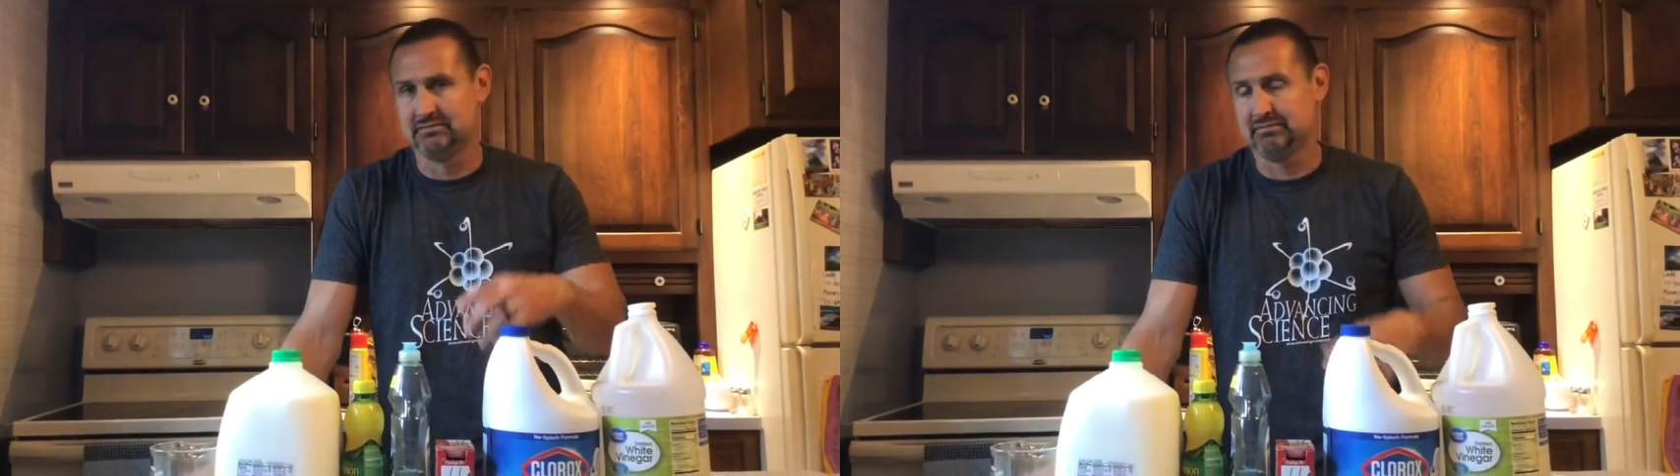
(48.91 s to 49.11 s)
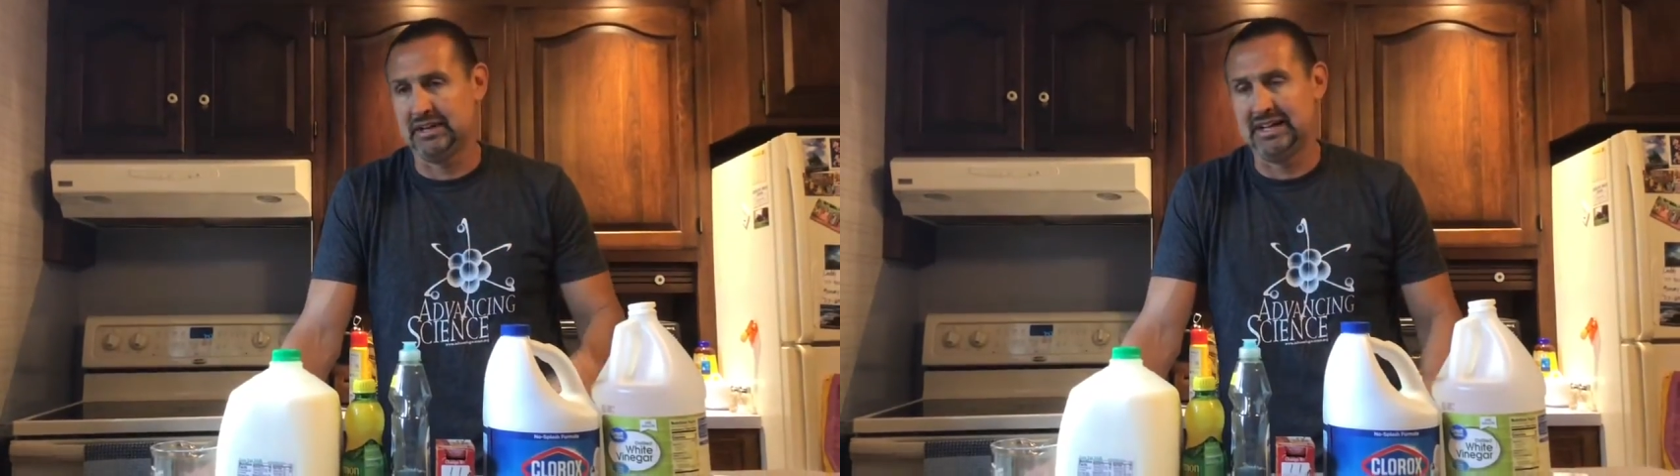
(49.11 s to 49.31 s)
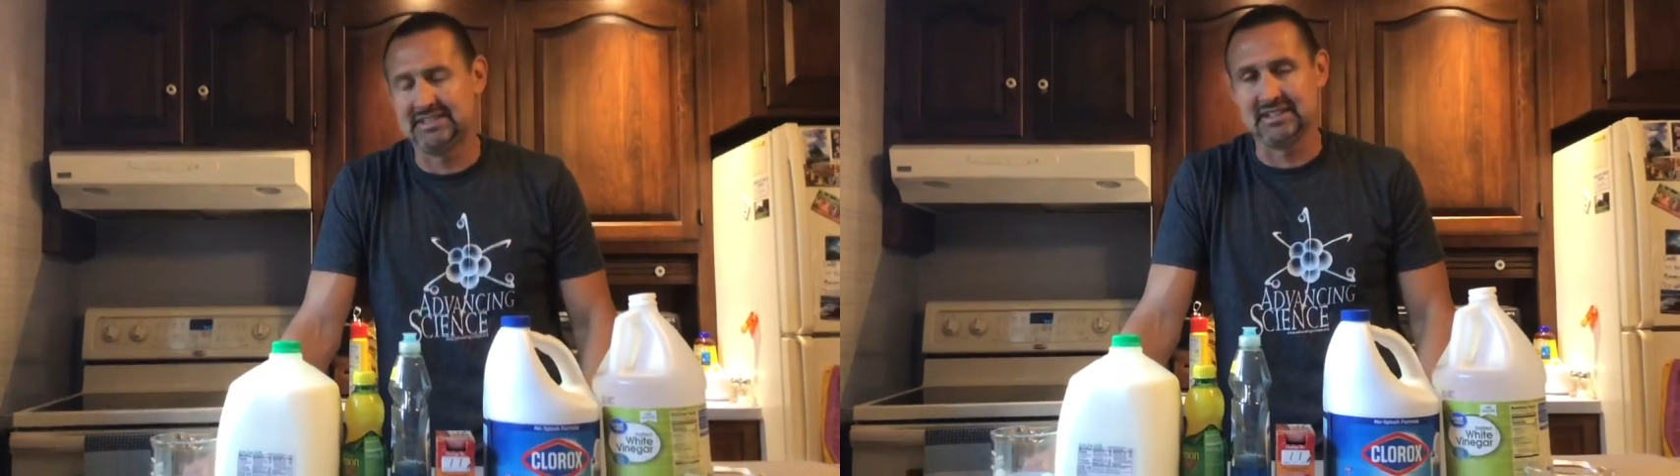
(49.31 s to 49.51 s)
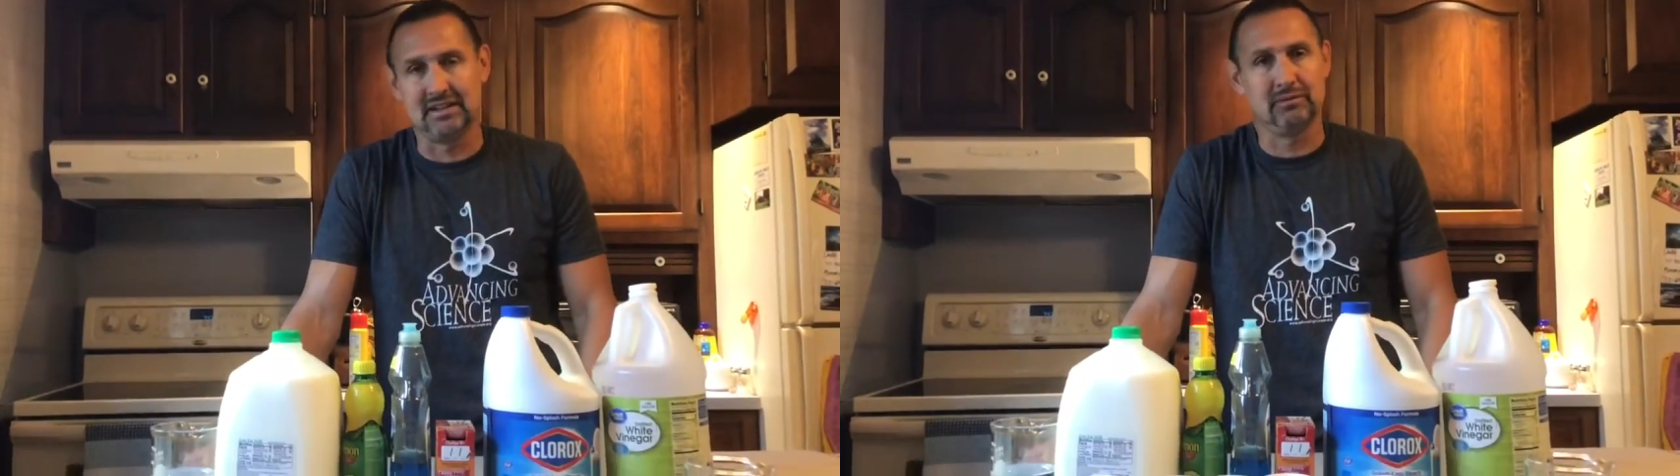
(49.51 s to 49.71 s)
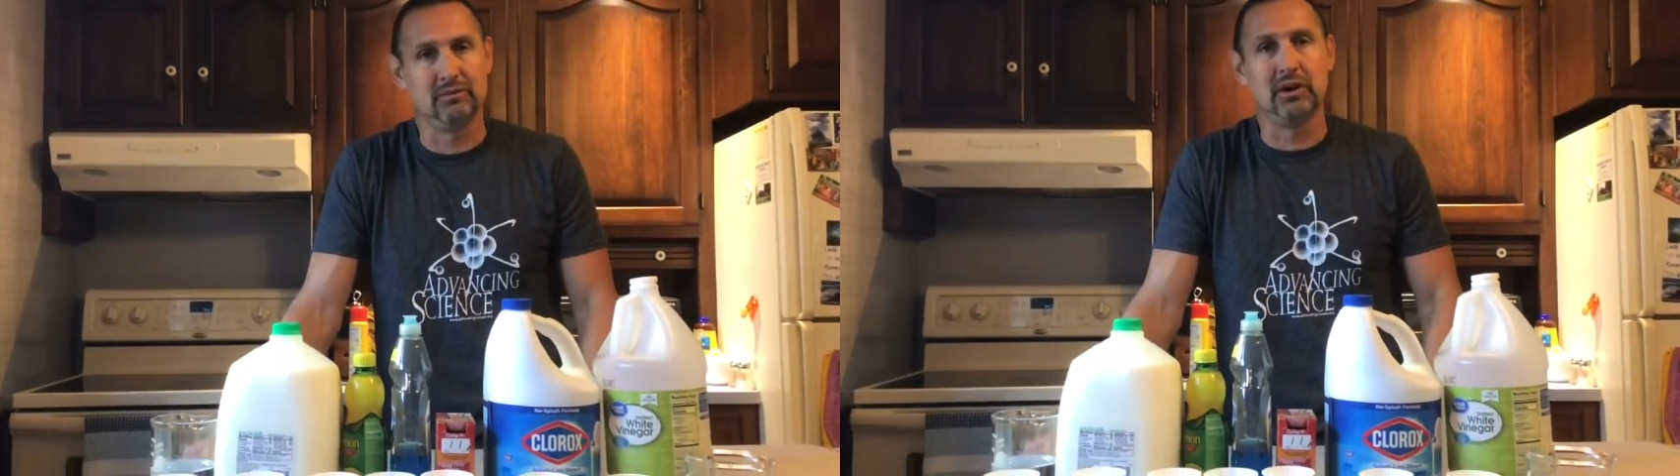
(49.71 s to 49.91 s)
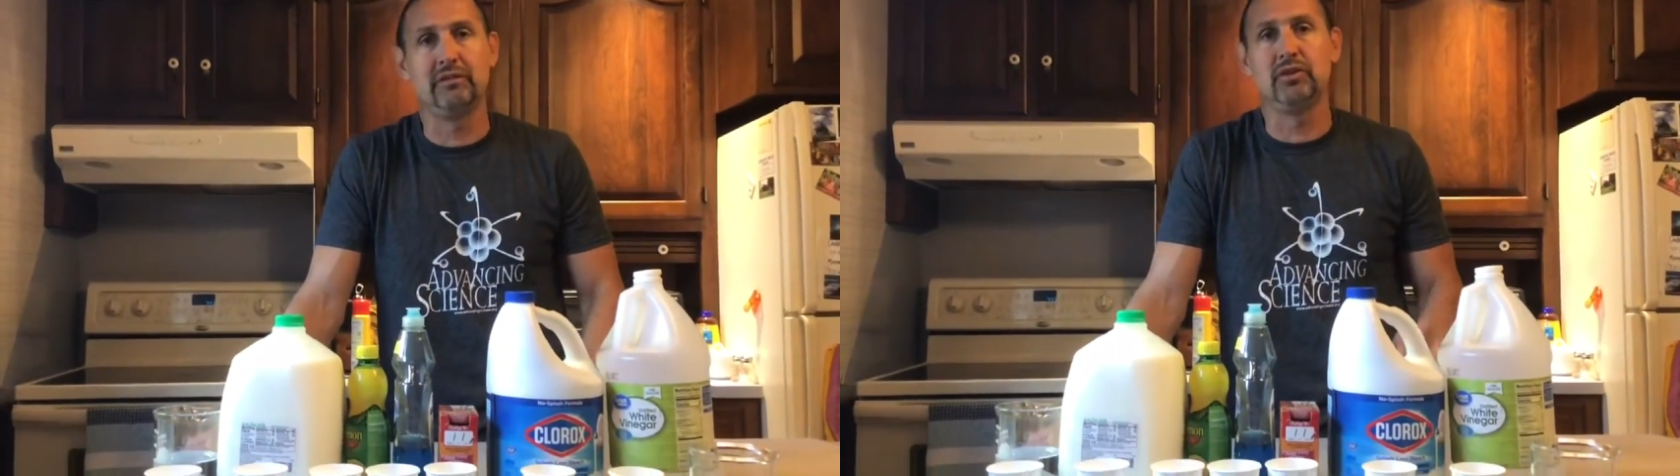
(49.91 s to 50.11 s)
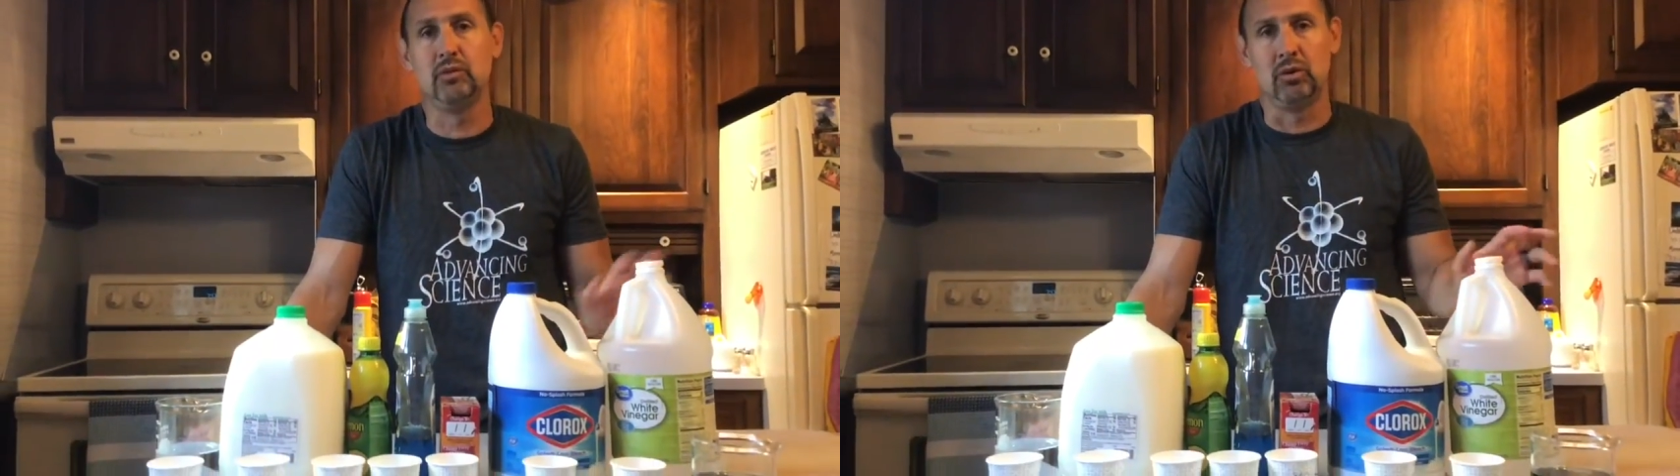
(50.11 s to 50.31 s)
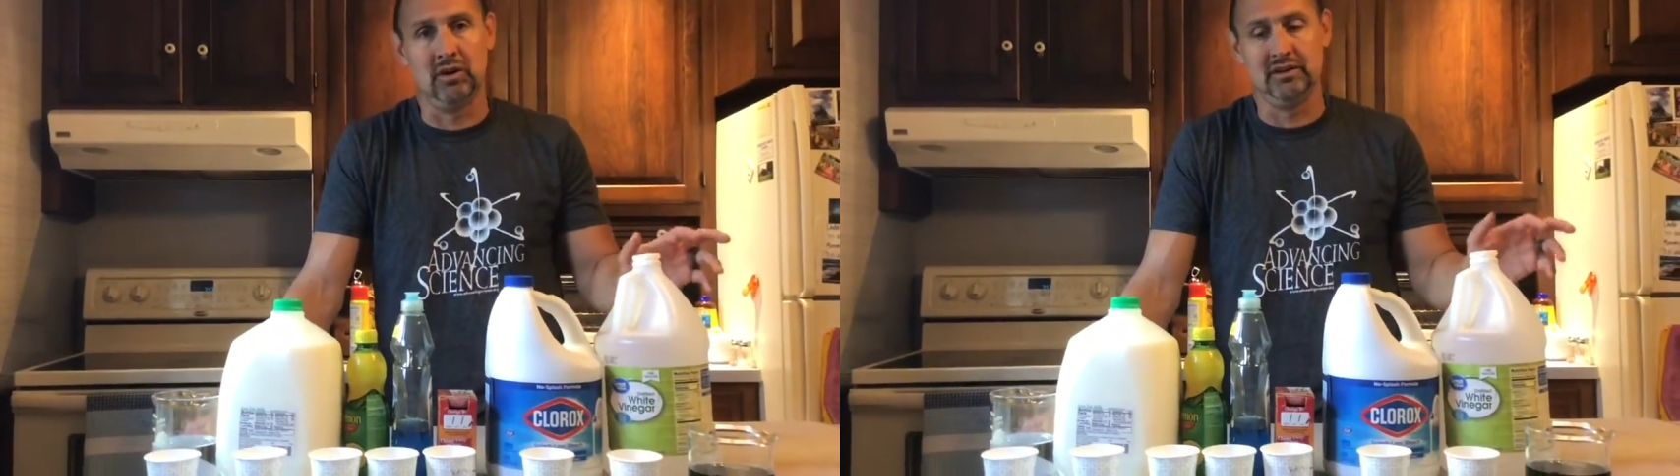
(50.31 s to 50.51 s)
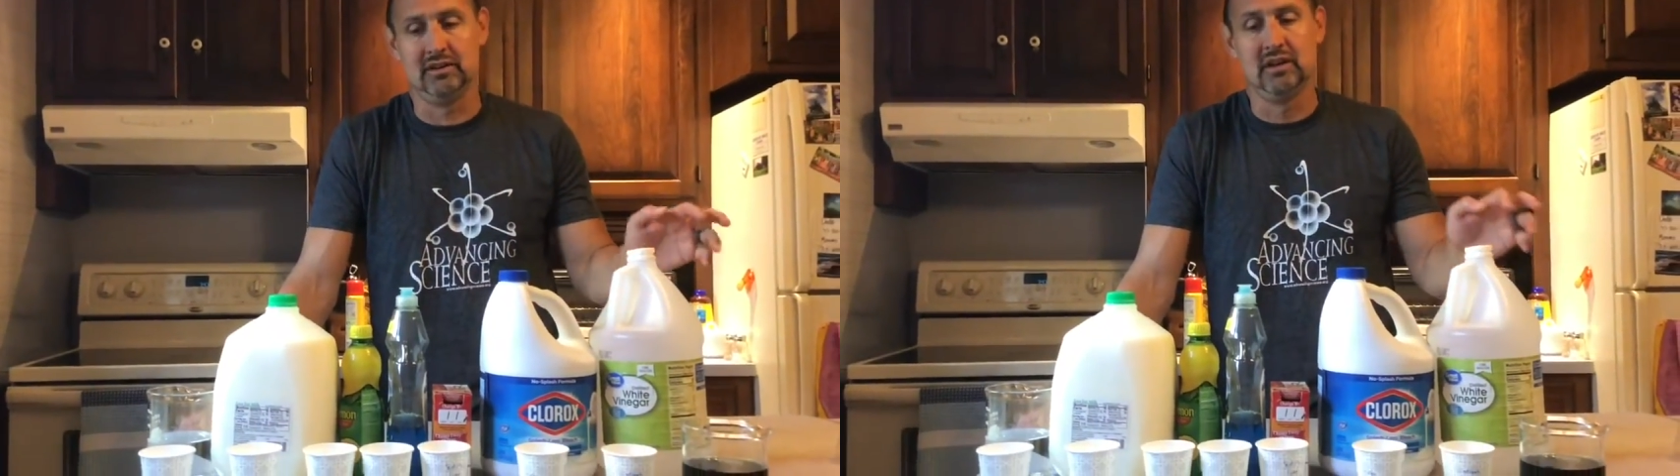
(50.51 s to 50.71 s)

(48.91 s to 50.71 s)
plastic, whatever you want.